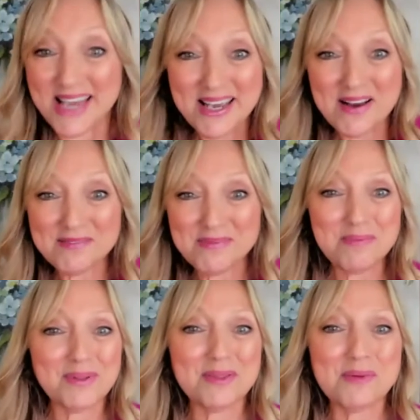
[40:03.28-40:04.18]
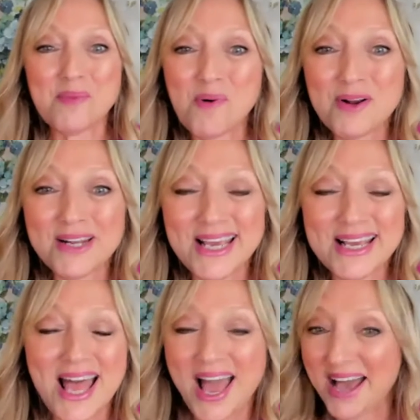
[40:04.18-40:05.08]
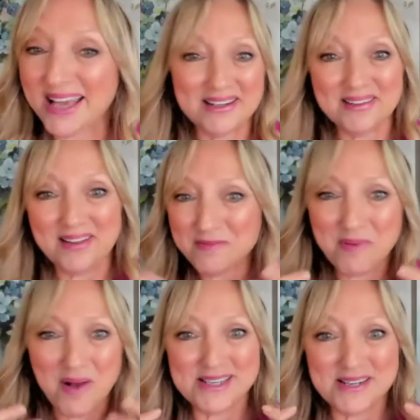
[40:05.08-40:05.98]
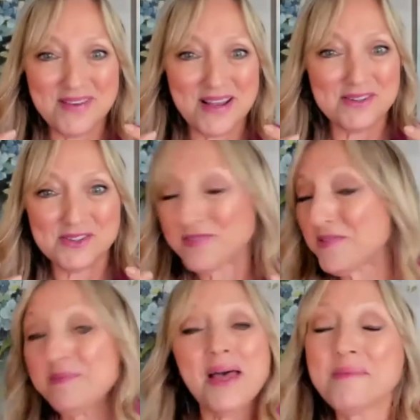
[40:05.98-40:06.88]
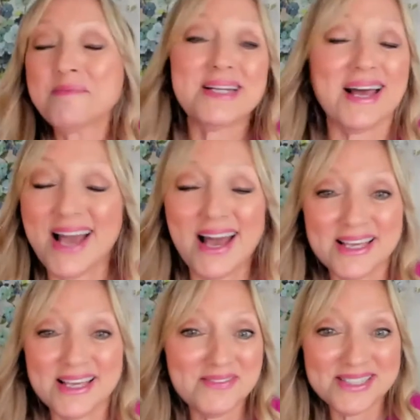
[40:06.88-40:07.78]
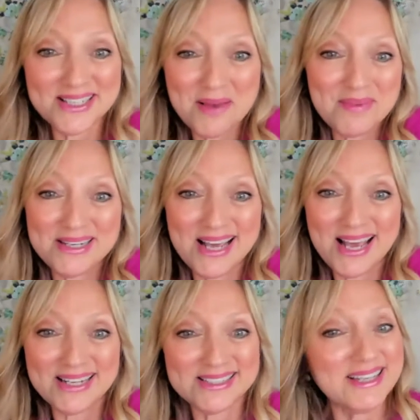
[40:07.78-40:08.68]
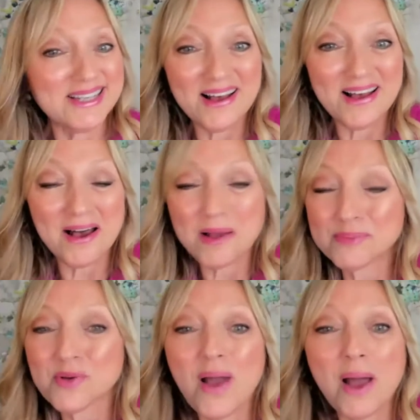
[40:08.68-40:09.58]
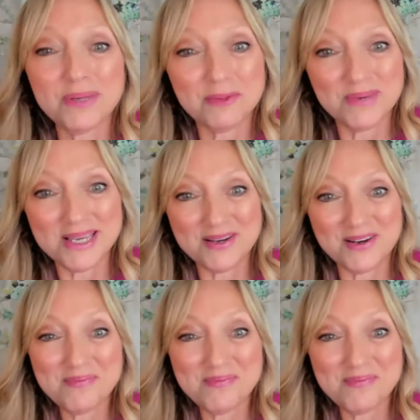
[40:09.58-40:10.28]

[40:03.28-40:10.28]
care of people in the morning. I get a lot of positive energy from them, and I give it to them. And I am so happy to be here.